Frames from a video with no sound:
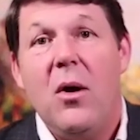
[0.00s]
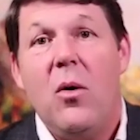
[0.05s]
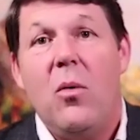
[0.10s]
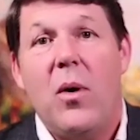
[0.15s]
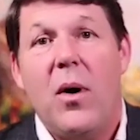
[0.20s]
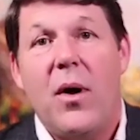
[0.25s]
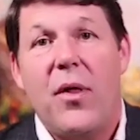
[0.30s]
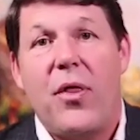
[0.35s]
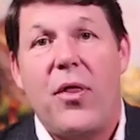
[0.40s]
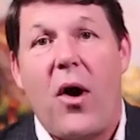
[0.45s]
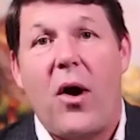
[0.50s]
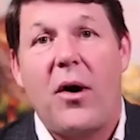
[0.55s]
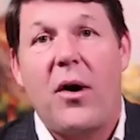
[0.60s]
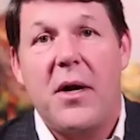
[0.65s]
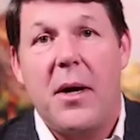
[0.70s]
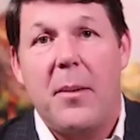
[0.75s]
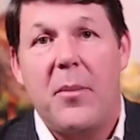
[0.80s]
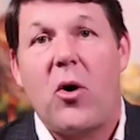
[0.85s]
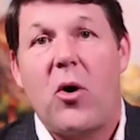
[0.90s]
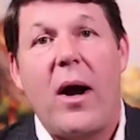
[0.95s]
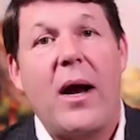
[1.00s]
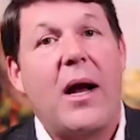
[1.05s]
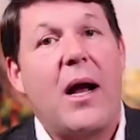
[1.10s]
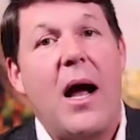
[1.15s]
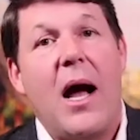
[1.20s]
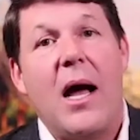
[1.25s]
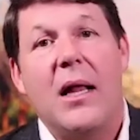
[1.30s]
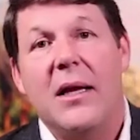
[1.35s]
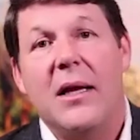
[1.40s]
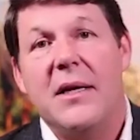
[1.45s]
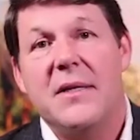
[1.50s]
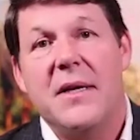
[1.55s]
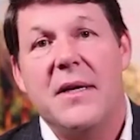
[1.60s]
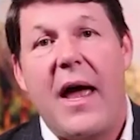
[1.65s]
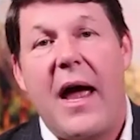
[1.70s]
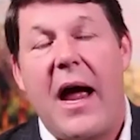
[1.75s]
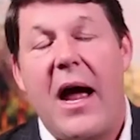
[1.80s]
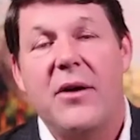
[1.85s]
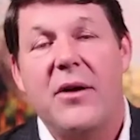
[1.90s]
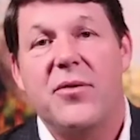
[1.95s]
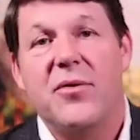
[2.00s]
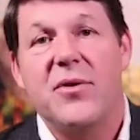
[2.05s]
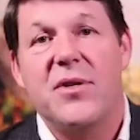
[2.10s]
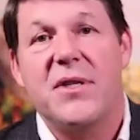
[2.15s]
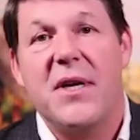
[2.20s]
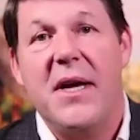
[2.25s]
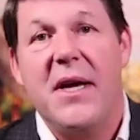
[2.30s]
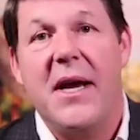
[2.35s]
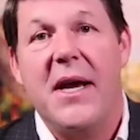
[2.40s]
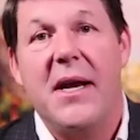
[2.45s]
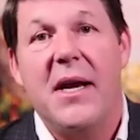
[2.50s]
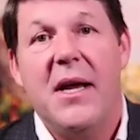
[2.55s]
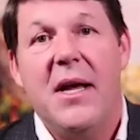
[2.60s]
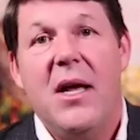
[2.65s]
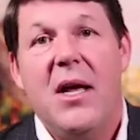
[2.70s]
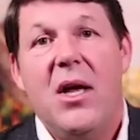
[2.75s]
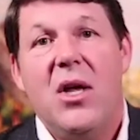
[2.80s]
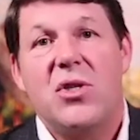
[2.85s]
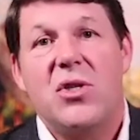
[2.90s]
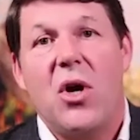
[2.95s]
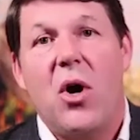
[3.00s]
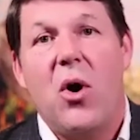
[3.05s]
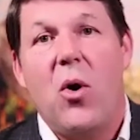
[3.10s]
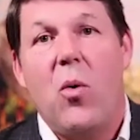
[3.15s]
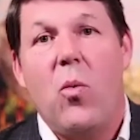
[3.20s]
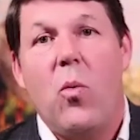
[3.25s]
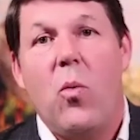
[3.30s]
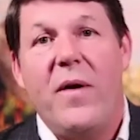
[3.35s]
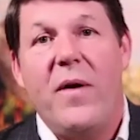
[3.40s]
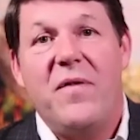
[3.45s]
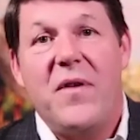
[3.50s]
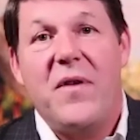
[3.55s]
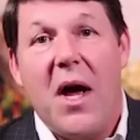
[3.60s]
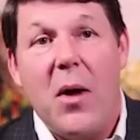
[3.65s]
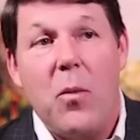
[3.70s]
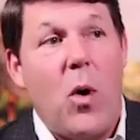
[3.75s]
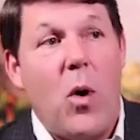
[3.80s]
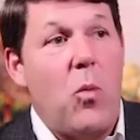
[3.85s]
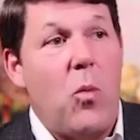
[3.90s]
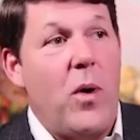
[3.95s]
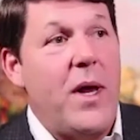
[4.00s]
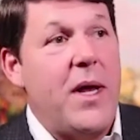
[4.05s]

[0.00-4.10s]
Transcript: with our Democrat colleagues in the House or Senate. So we've done what